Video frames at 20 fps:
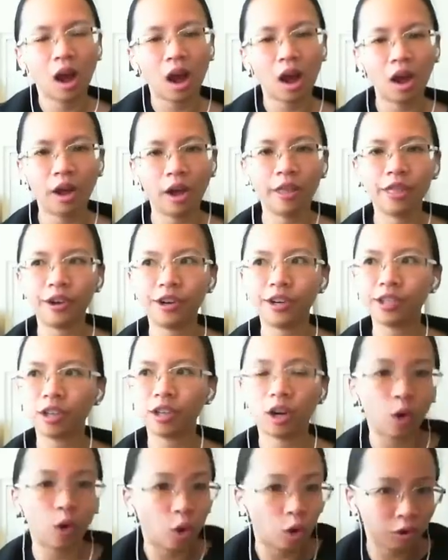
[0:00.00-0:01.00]
Others
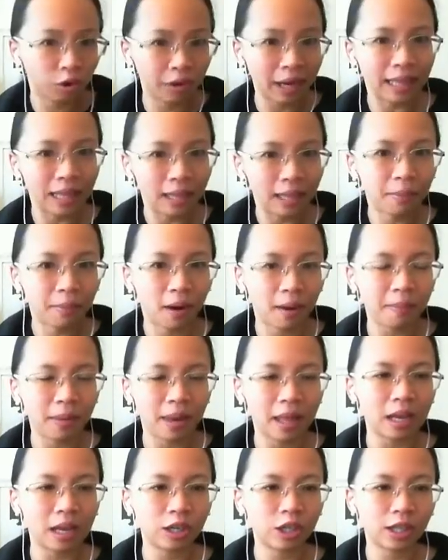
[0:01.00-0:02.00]
are already
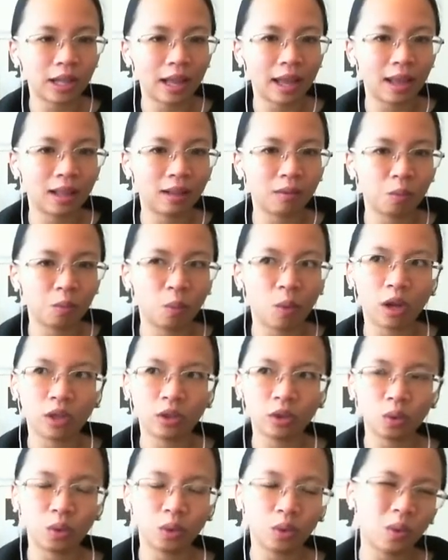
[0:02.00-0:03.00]
published and
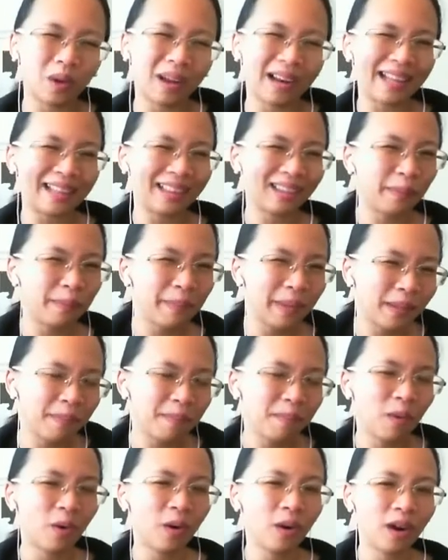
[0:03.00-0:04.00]
want to know a little bit
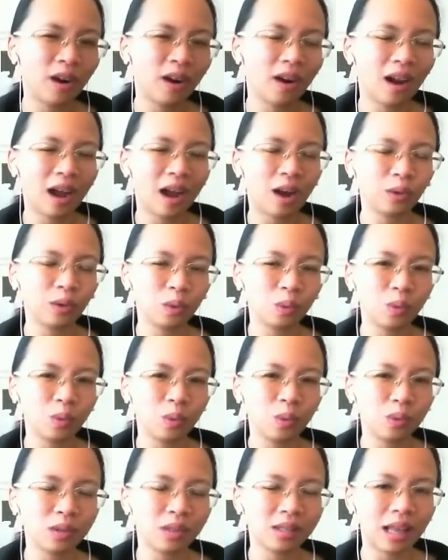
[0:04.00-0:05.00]
more how
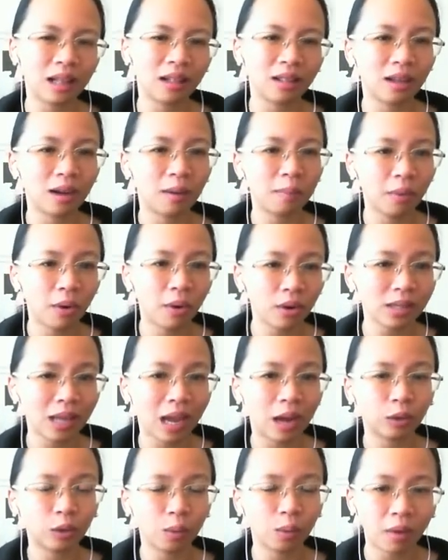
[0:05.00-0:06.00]
to sell their books,
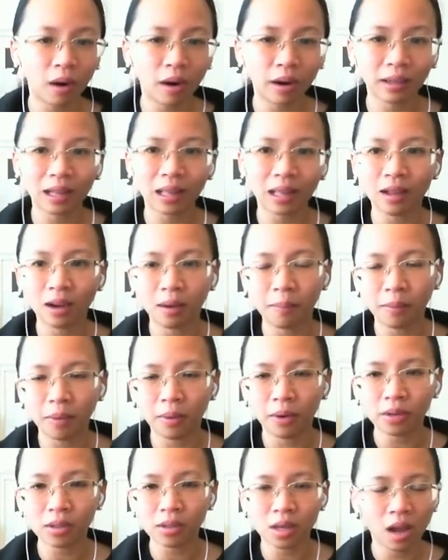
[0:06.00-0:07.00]
how to market their
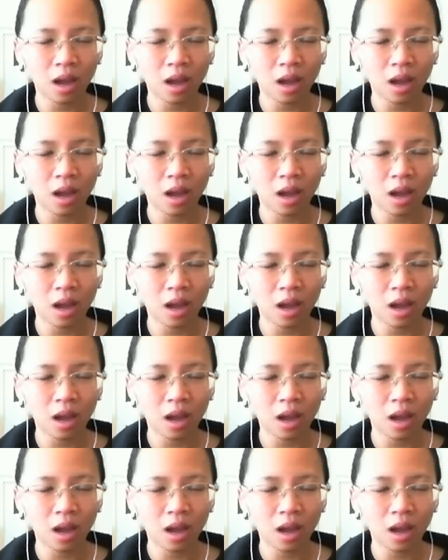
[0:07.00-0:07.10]
books.